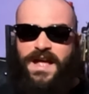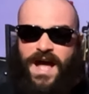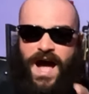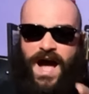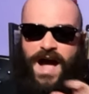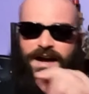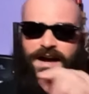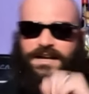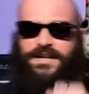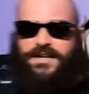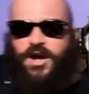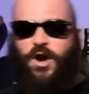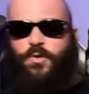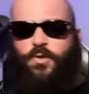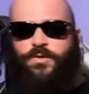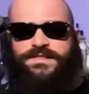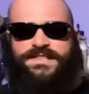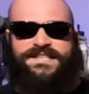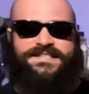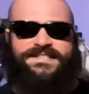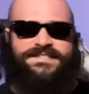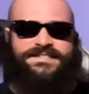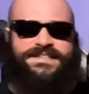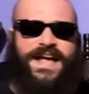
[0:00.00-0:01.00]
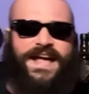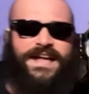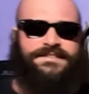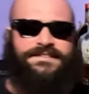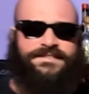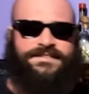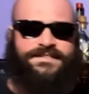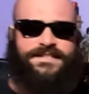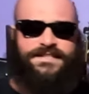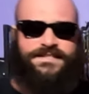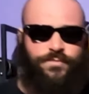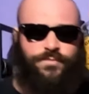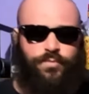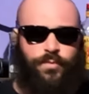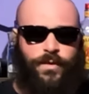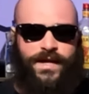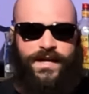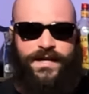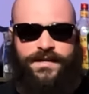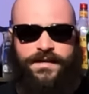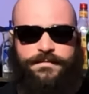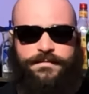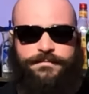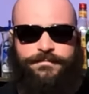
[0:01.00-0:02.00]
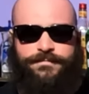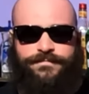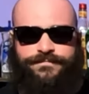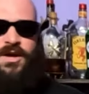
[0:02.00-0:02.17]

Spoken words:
I'm going to go with the Saints this week.